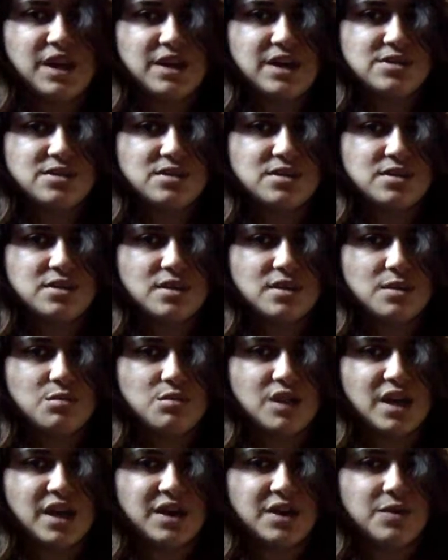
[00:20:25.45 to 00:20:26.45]
black and
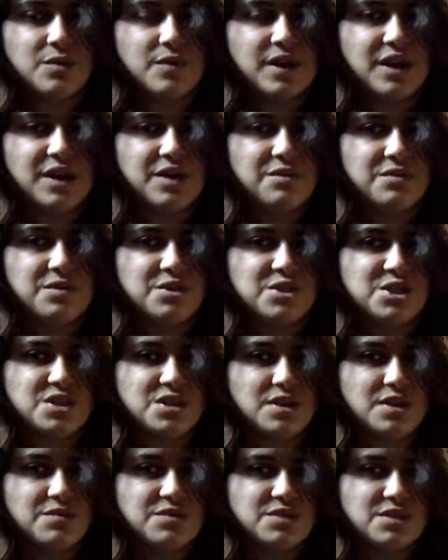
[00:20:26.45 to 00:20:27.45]
white, which I've
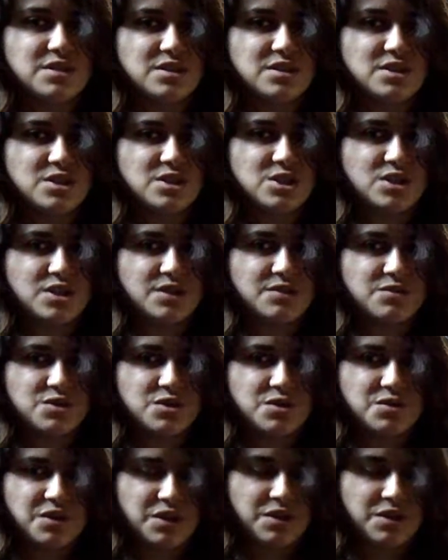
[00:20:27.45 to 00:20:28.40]
shown you in